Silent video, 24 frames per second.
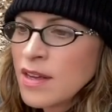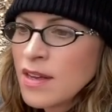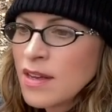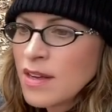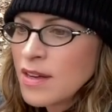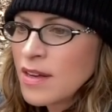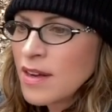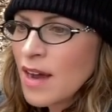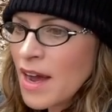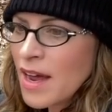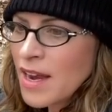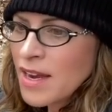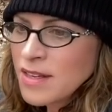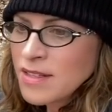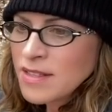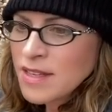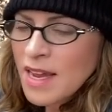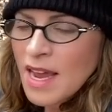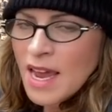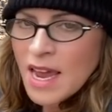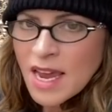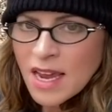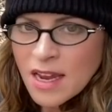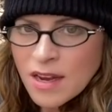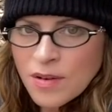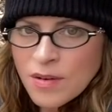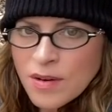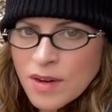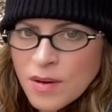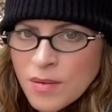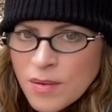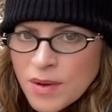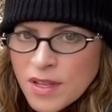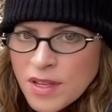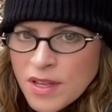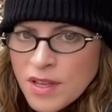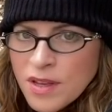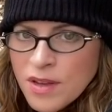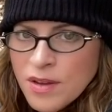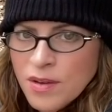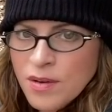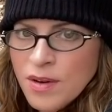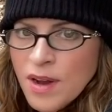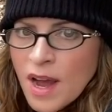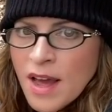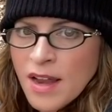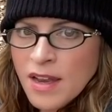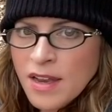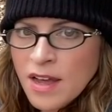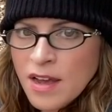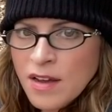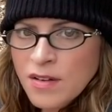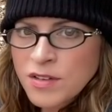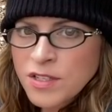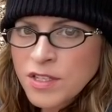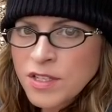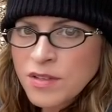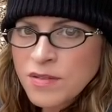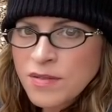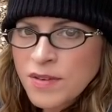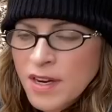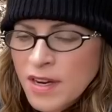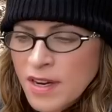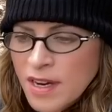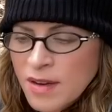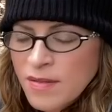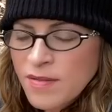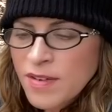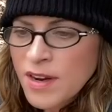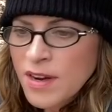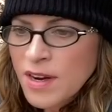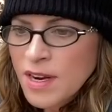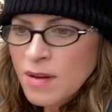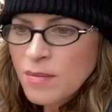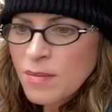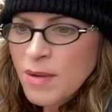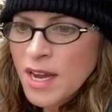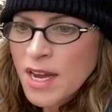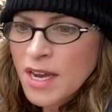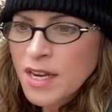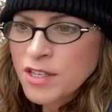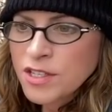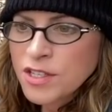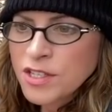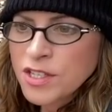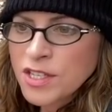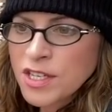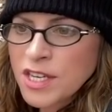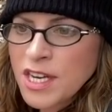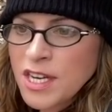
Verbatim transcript: God isn't angry with you. God loves you very, very much.